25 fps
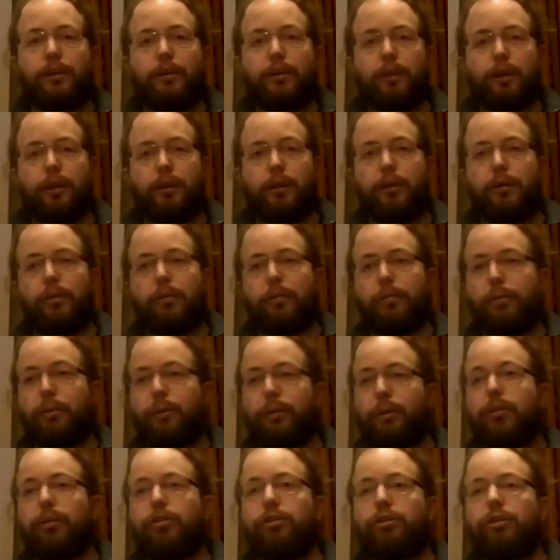and, and
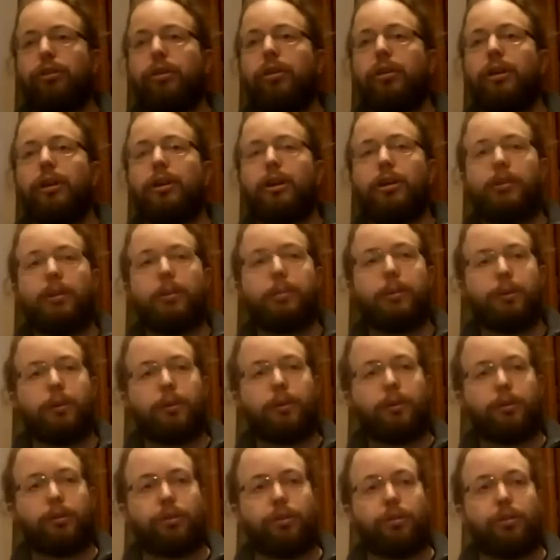production. The
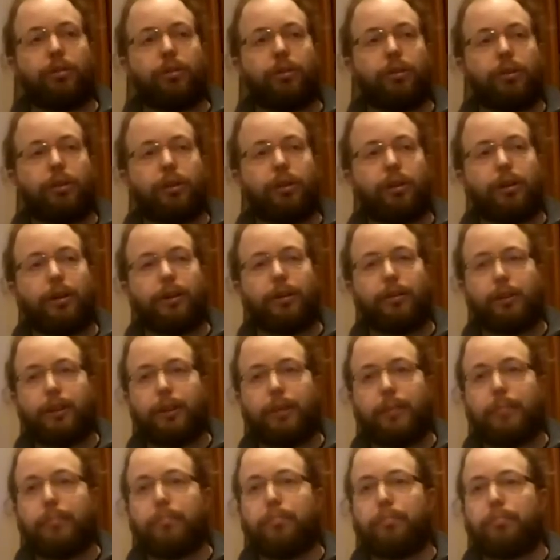production, uh,
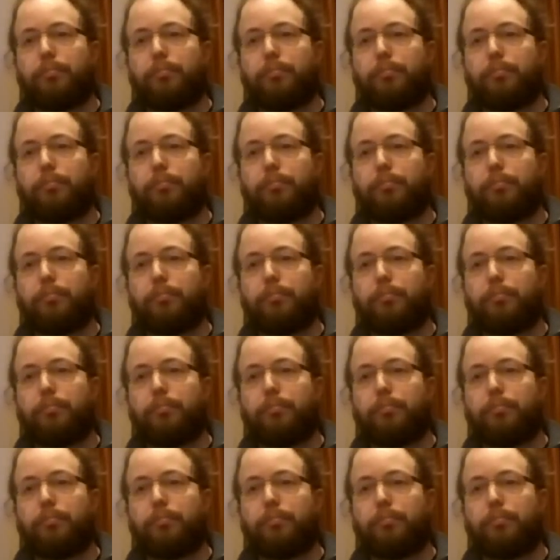the